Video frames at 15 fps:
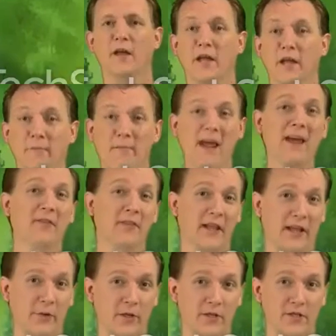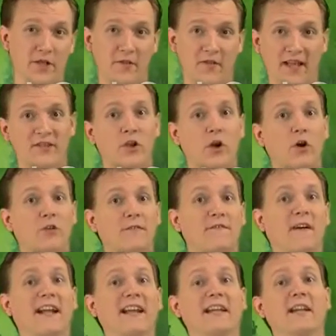In math language, that's called
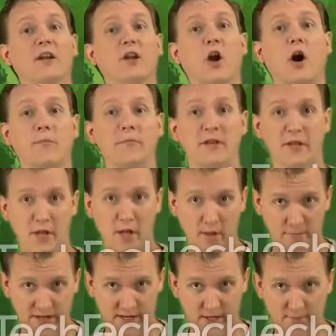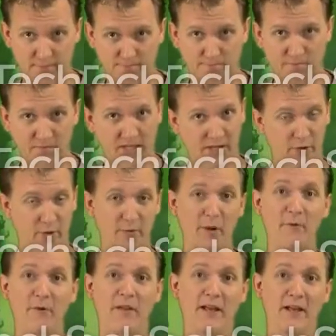finding a common denominator. Now
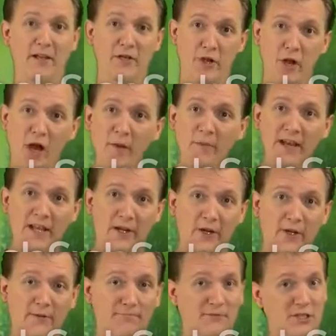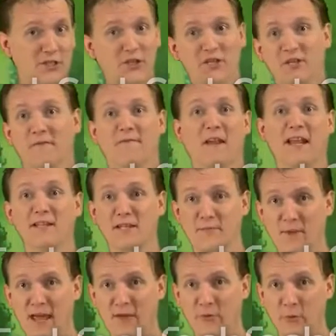remember that a denominator is just a fancy
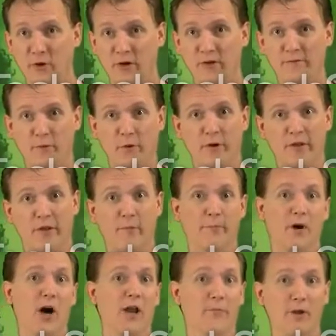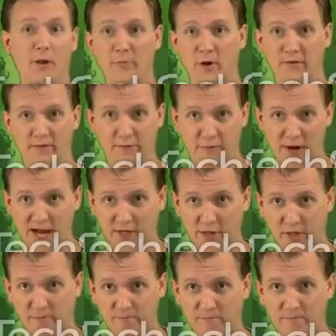math word for the bottom number of a
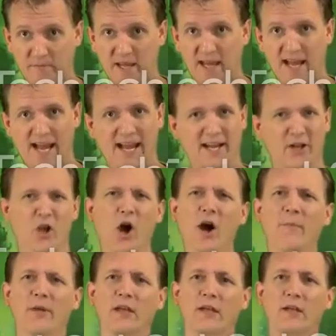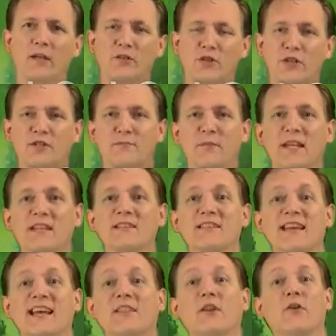fraction. And common just means
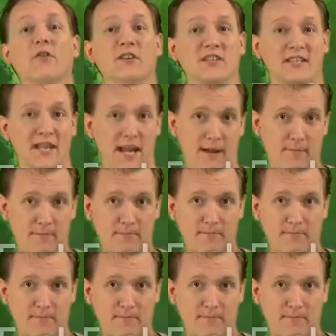that they're the same.